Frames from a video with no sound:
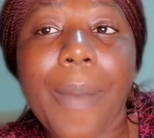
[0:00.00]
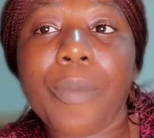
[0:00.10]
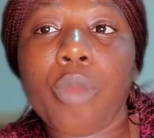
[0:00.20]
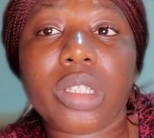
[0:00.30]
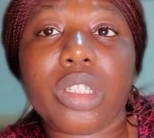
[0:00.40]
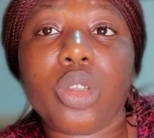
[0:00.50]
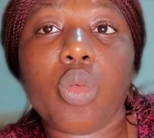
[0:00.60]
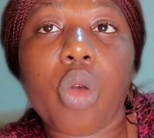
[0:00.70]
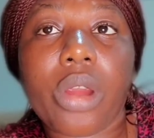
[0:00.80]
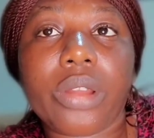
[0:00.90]
what is the
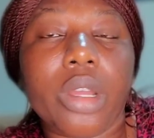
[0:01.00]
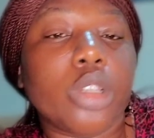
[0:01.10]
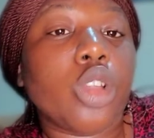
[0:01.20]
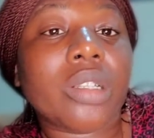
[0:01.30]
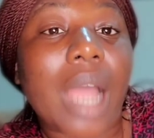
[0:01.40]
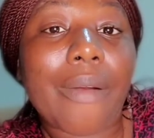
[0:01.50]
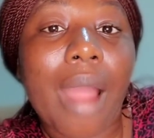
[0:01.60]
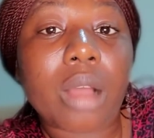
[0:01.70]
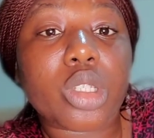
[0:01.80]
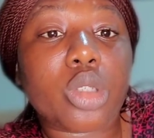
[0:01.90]
word? Not
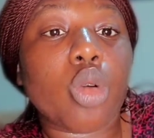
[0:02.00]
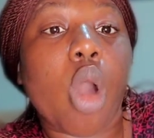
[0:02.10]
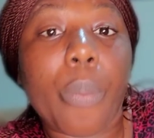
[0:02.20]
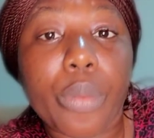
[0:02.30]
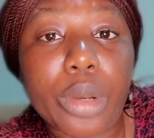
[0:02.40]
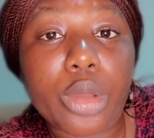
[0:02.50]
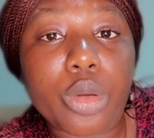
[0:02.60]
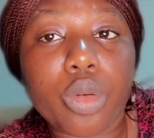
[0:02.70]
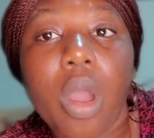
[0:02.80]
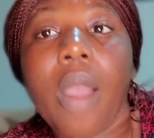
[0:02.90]
harass you or bully you,